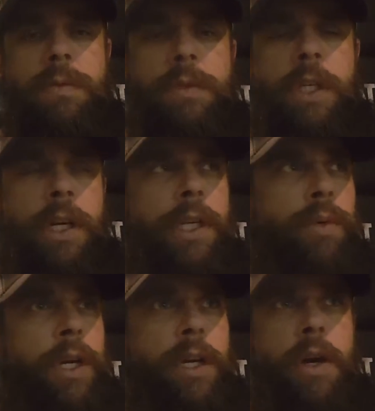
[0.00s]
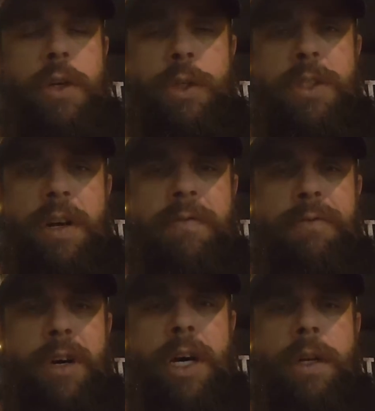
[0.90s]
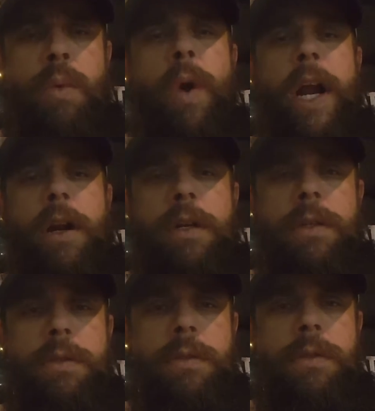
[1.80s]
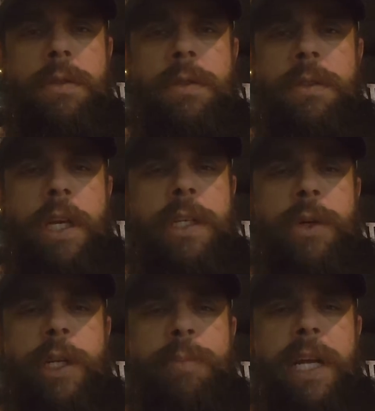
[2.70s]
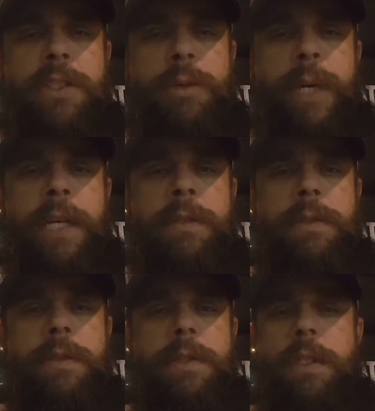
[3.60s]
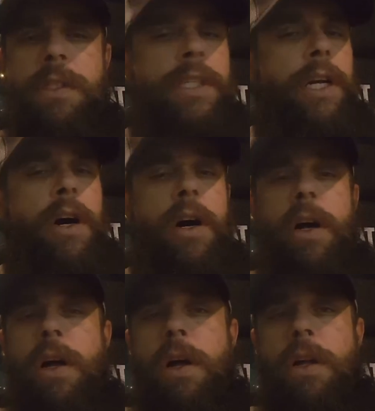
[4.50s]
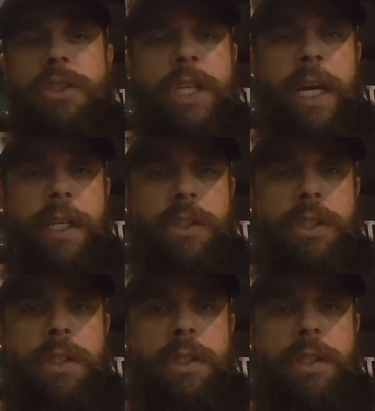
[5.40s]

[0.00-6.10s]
You know, you want to go do something fun? Where? And do it in pencil, man, because it can all change.